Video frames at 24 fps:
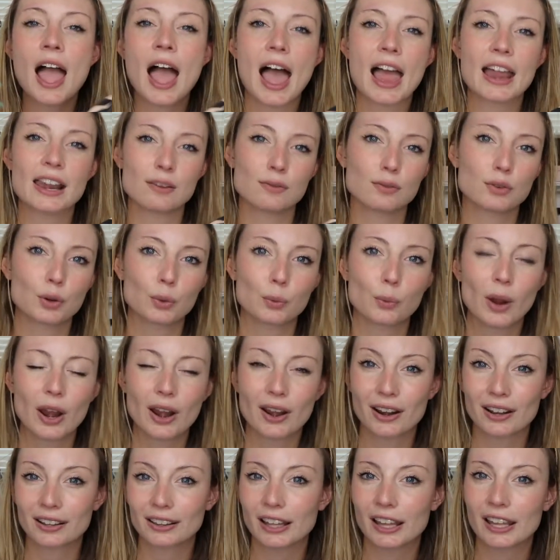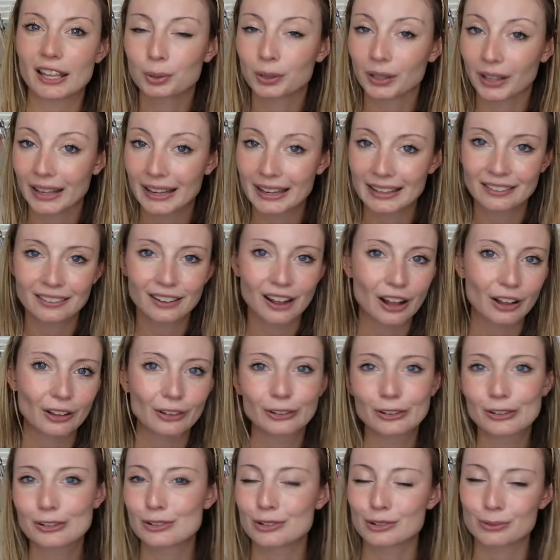And if you're wearing like plain
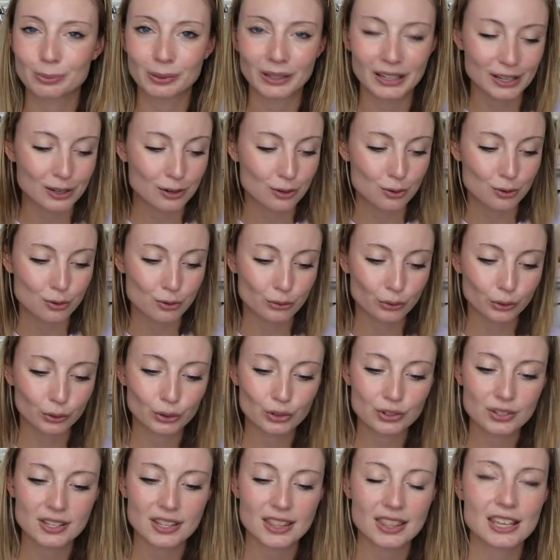colors or plain neutrals,